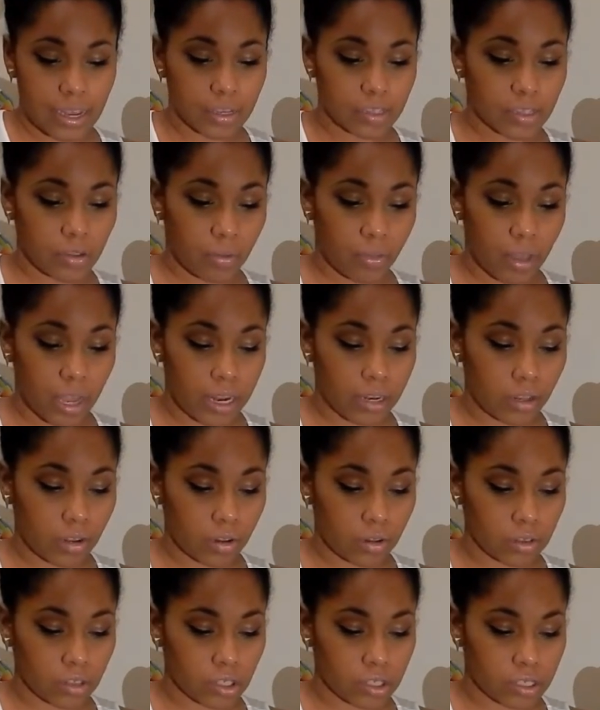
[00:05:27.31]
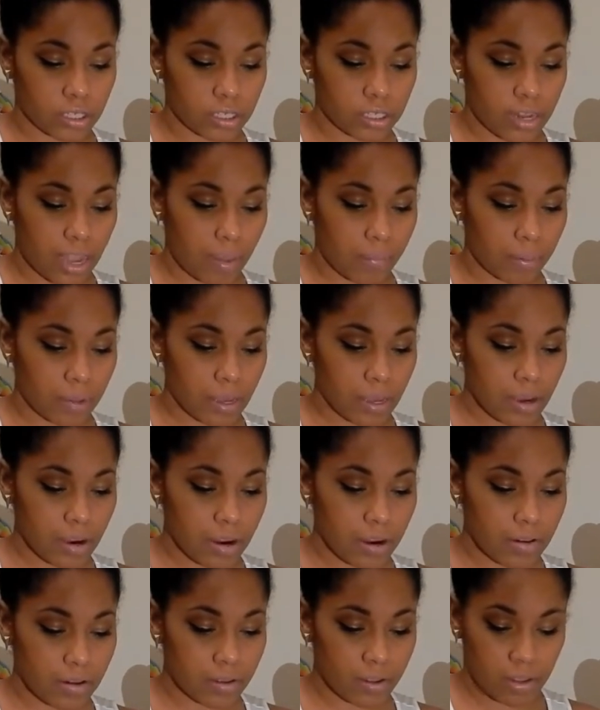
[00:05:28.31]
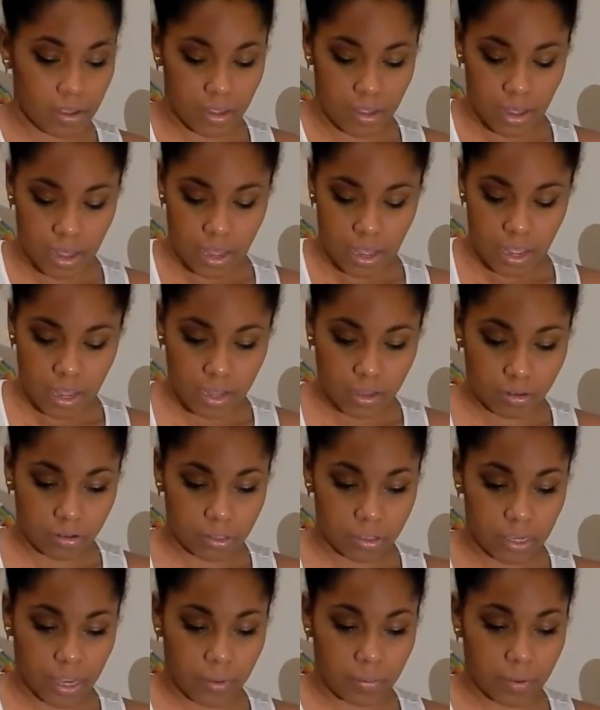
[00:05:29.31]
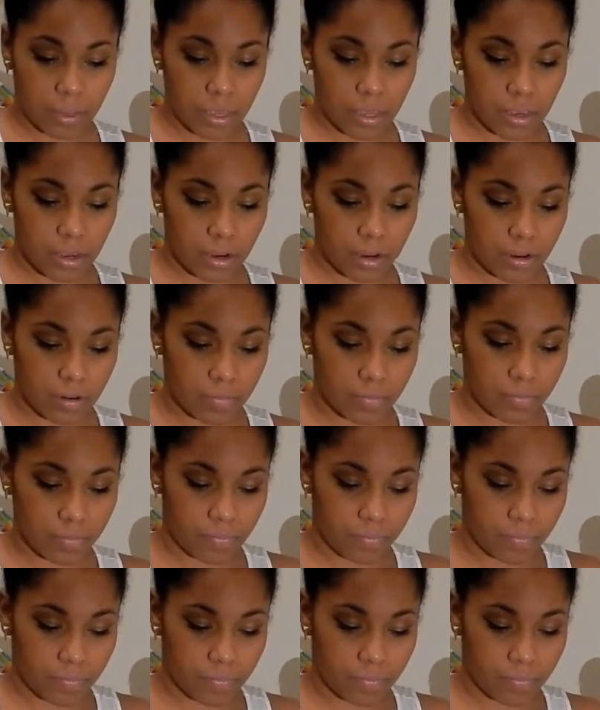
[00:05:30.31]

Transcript: So then you'll just snap here, and you'll snap here,